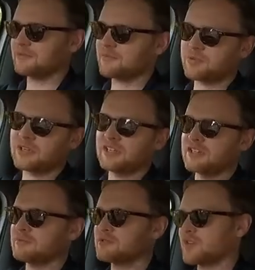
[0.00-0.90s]
are
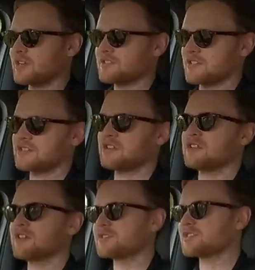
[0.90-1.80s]
3-litre straight 6
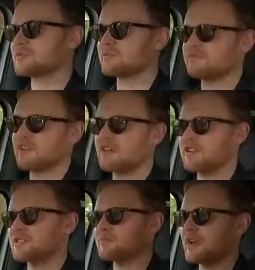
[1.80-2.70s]
units, just with
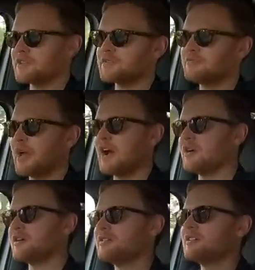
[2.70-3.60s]
various amounts of
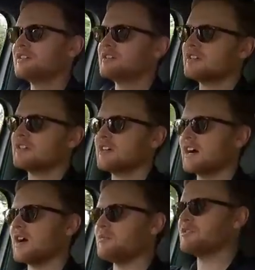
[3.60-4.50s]
power.
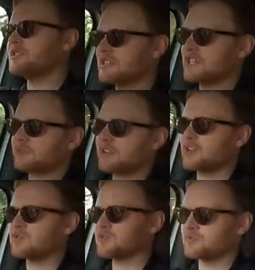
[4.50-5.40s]
But the
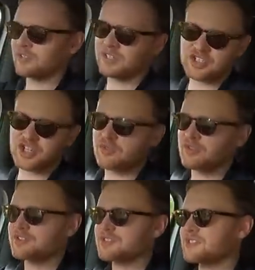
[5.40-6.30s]
D300's really
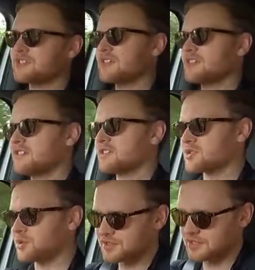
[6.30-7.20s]
generous,
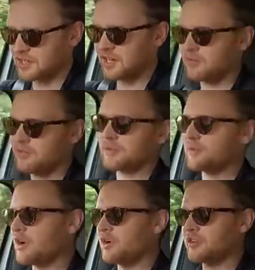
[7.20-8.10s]
suits the car really
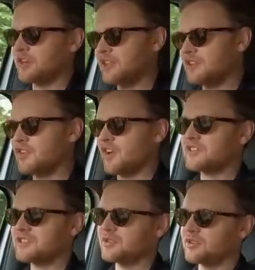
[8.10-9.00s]
well in either
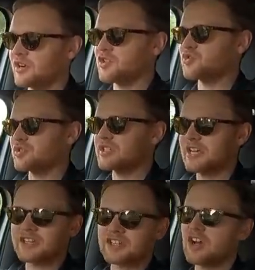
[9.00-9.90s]
90 or
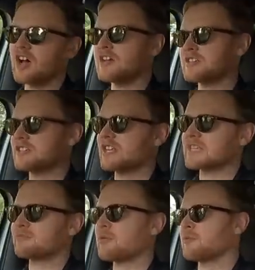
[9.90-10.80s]
110 guys.
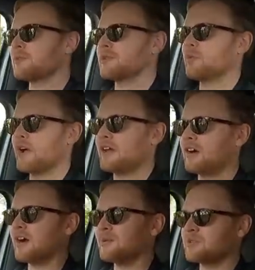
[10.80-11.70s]
That's probably the way
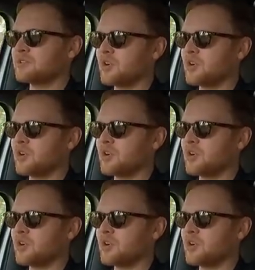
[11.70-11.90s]
I would